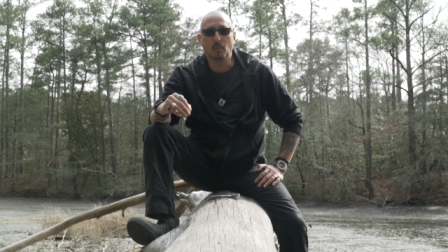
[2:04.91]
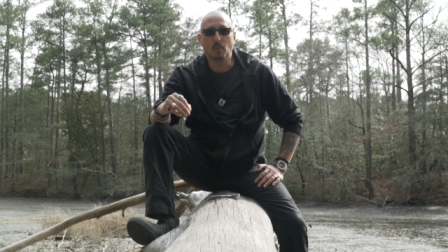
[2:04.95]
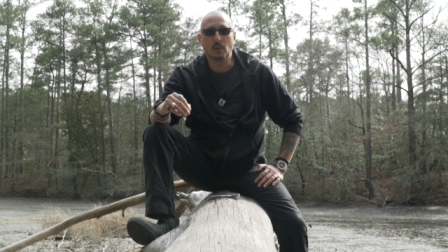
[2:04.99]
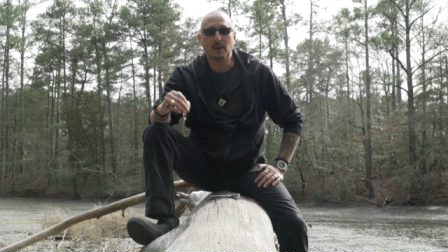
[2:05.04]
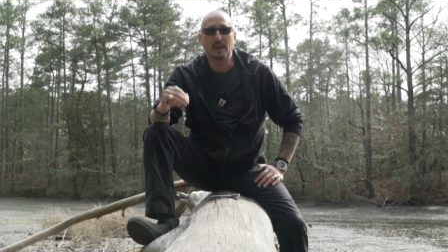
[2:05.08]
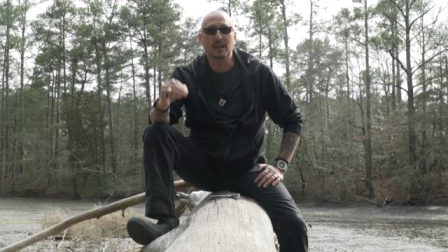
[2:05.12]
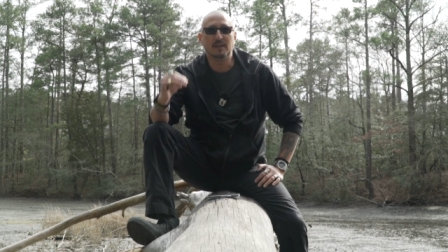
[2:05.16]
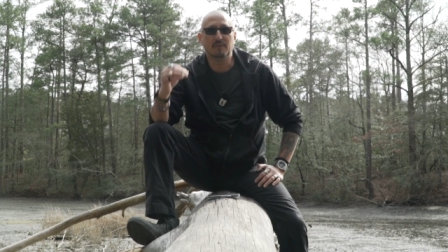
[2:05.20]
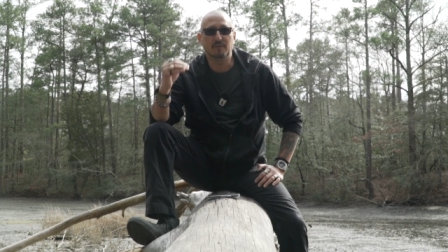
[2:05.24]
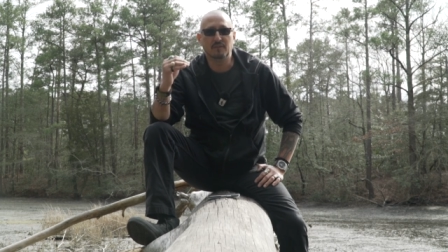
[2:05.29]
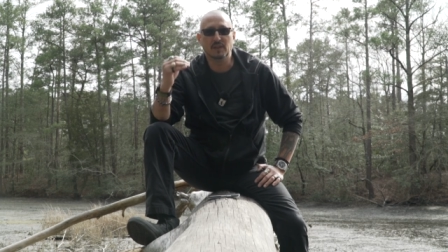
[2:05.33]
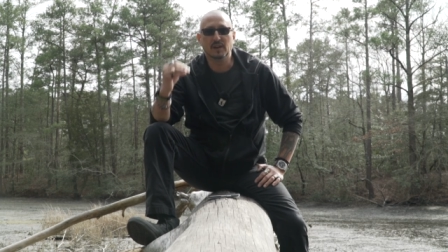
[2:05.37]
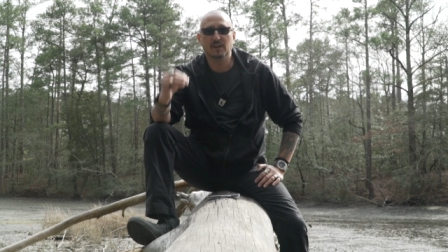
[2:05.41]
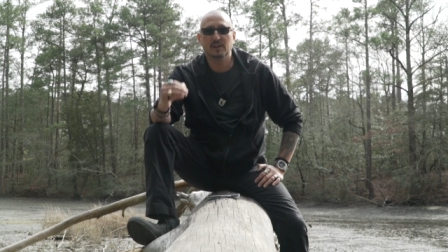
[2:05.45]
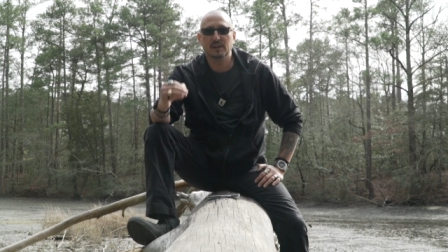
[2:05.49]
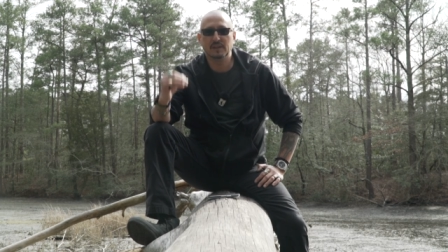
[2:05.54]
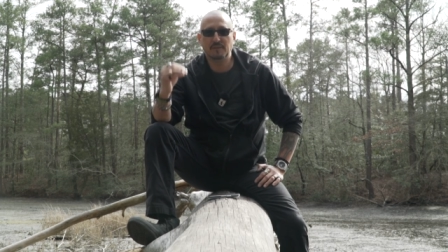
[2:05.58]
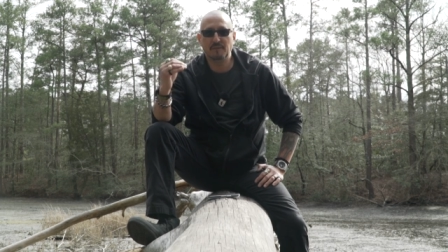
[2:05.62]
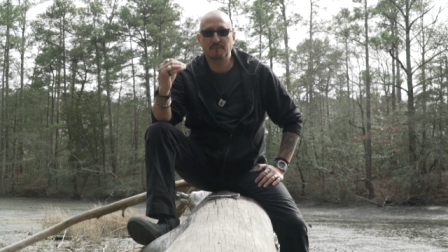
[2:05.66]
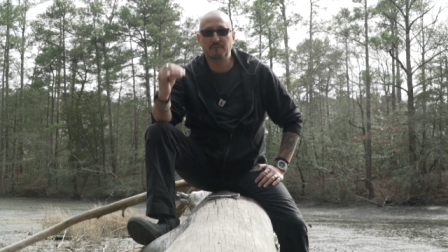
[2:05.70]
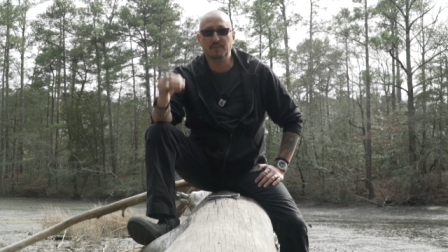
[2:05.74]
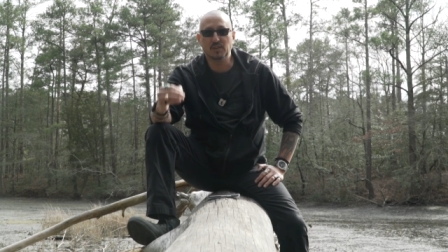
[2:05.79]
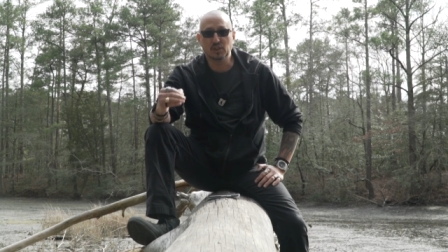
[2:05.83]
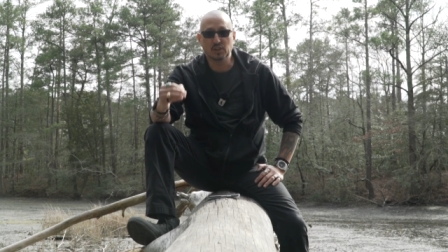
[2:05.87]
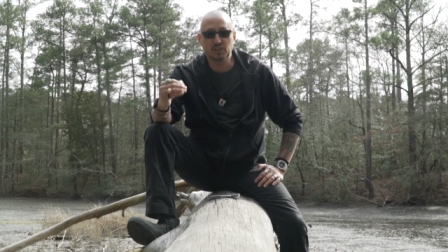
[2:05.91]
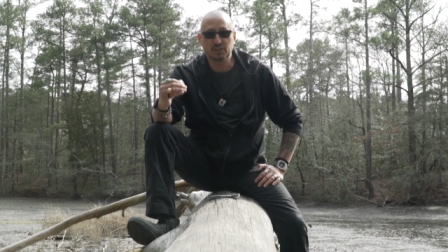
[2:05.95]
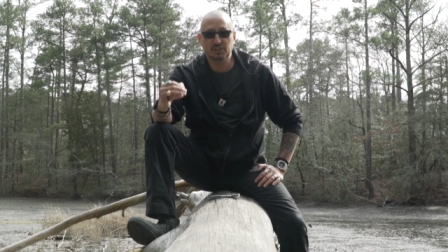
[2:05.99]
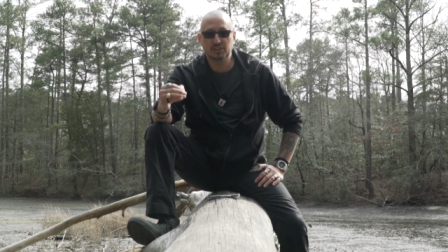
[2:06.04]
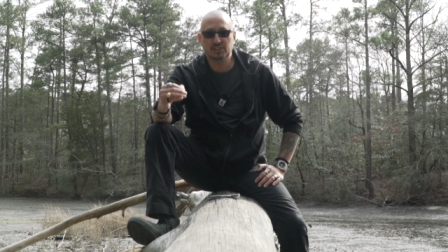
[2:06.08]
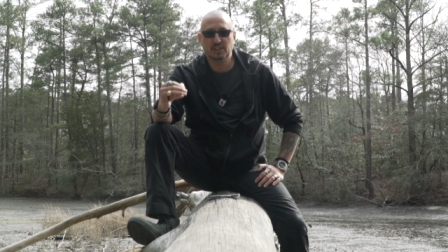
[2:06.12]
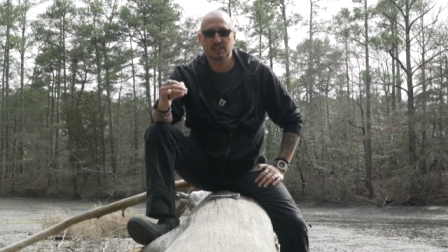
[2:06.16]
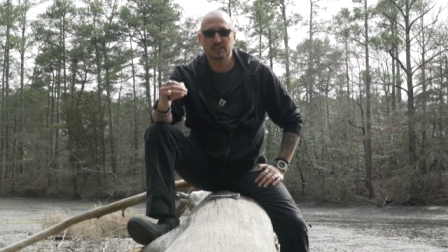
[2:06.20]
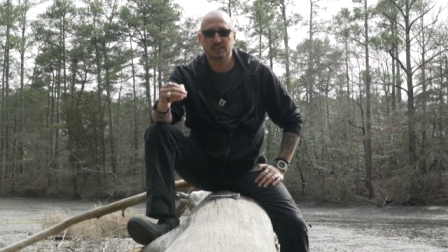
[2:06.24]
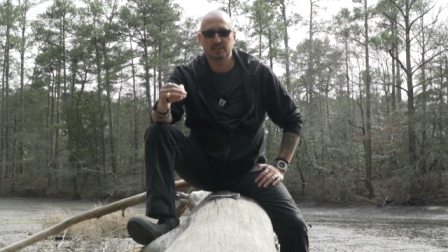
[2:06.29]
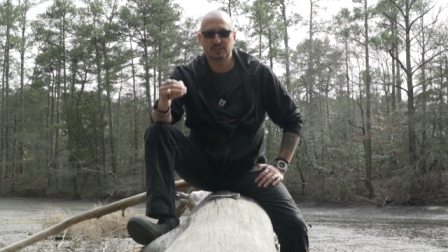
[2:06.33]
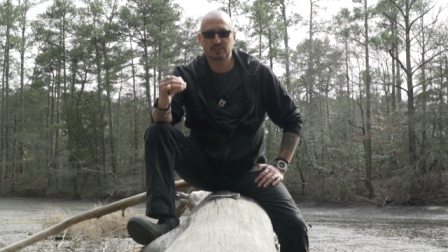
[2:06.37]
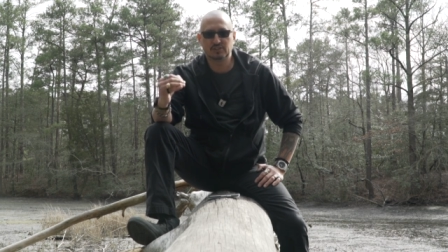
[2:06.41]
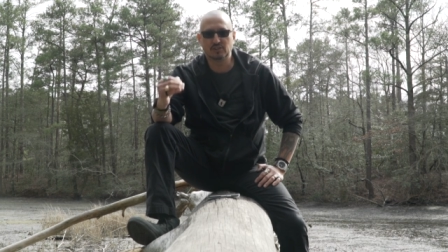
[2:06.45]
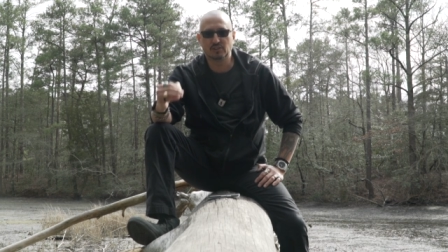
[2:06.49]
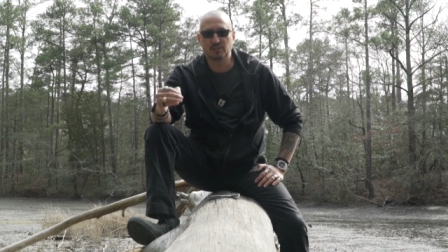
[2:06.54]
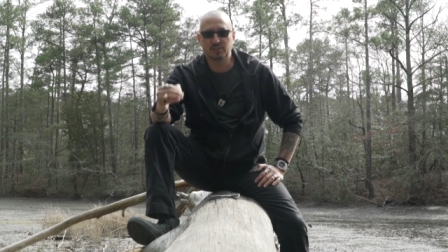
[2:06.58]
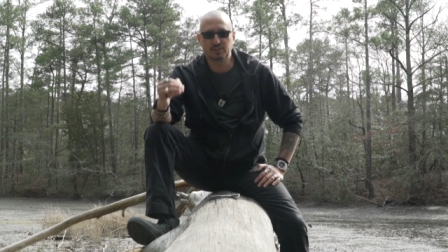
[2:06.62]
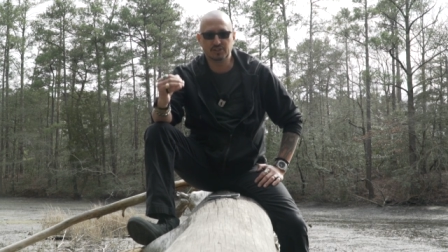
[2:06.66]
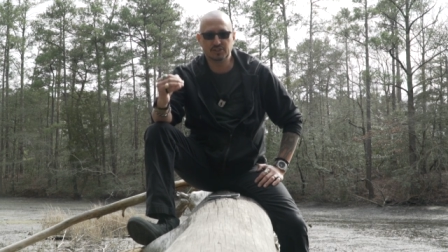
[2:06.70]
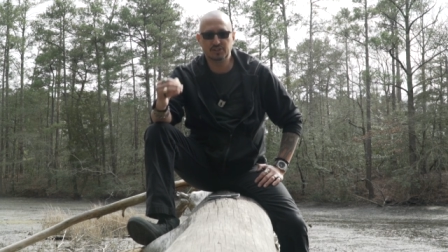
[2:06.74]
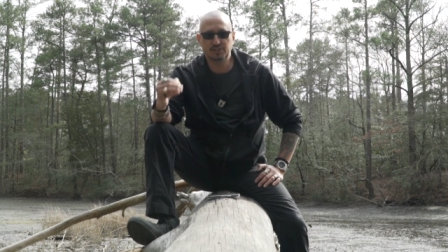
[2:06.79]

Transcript: when I very first started